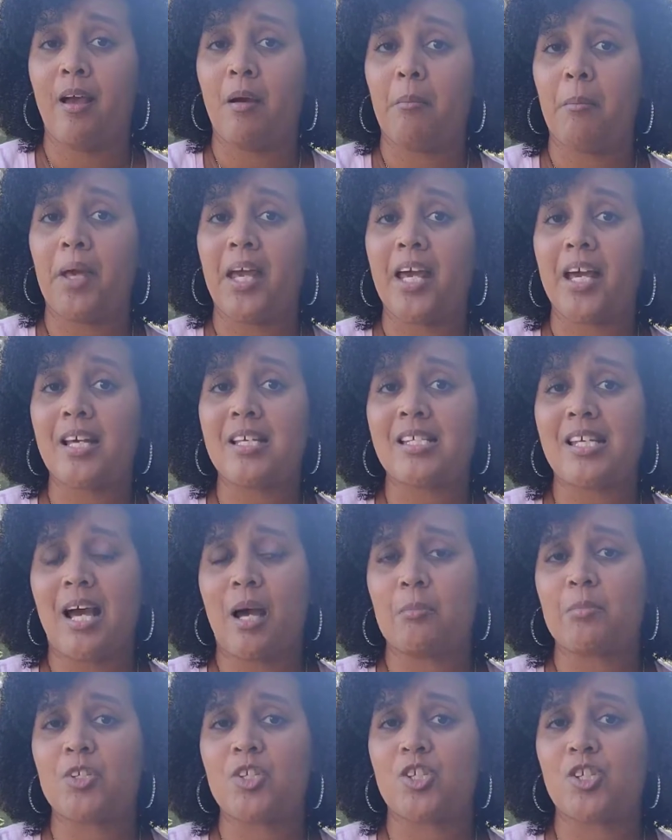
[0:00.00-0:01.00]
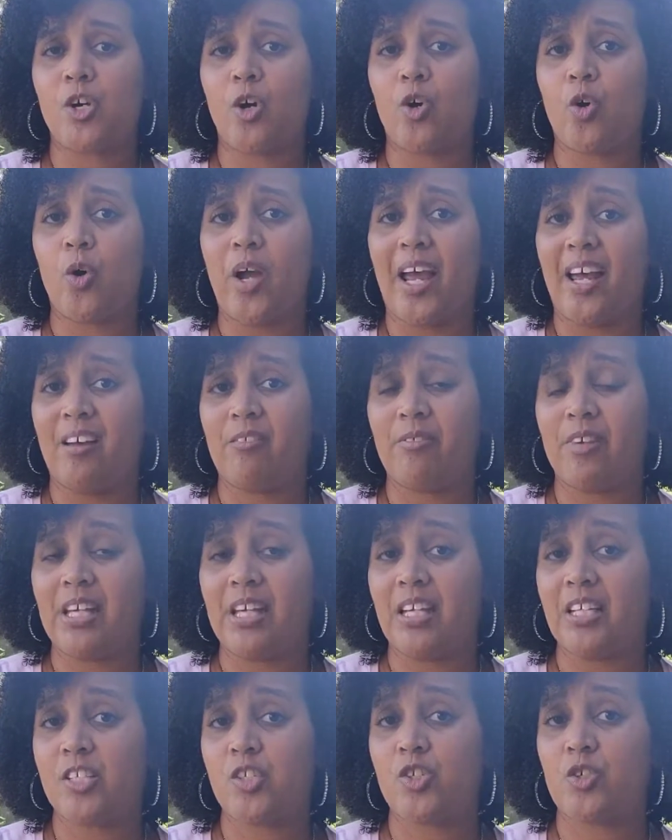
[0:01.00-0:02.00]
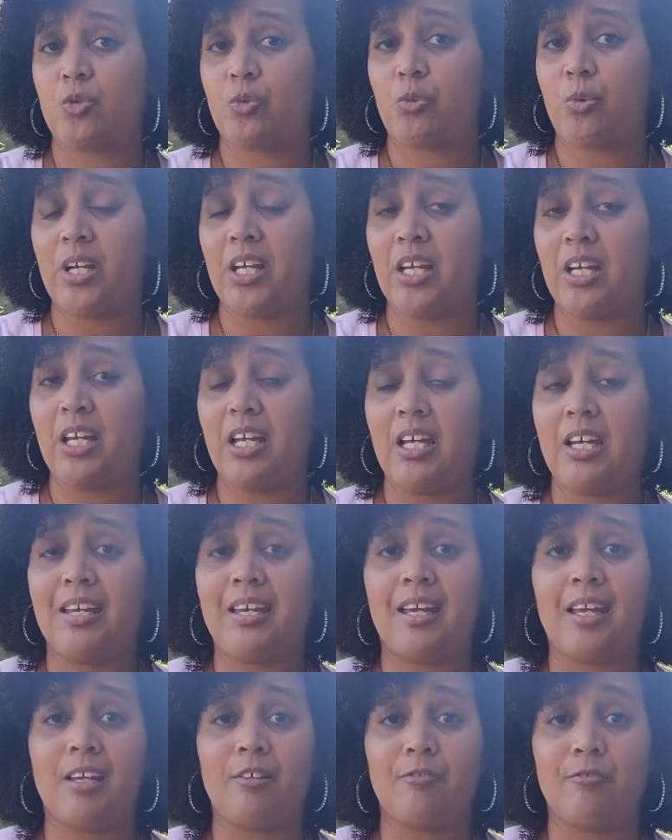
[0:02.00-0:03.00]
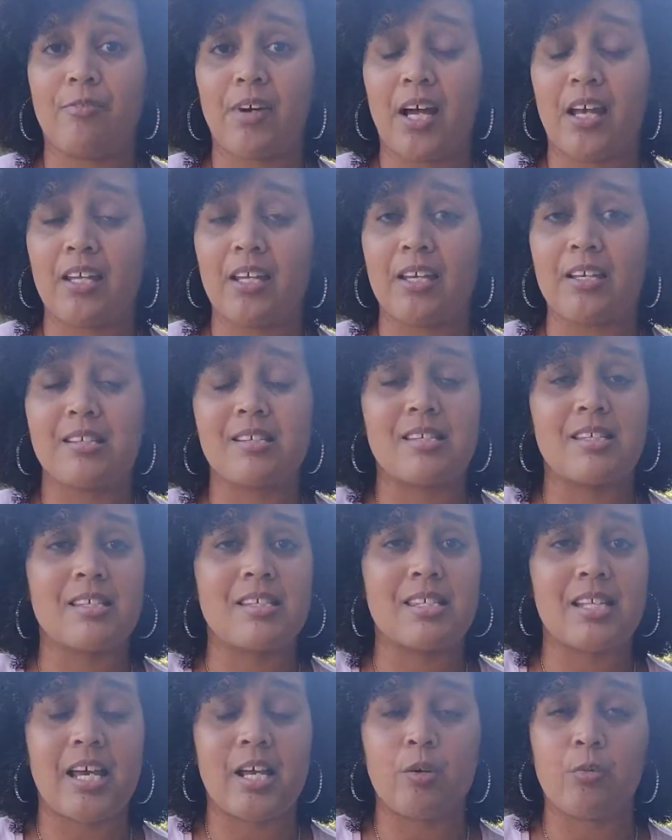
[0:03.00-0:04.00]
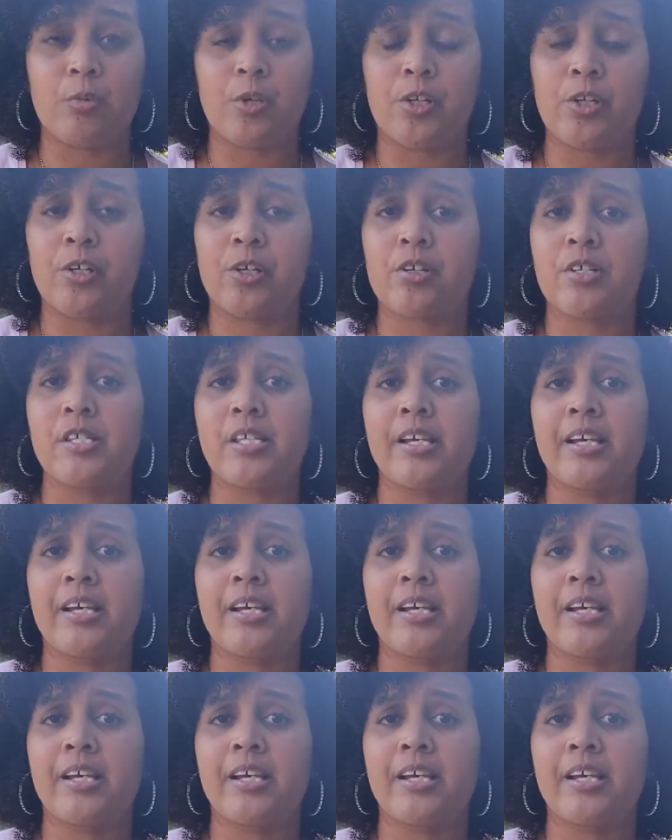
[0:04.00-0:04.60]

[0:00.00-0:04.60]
because I'm so heavy into reading and phonics and sight words,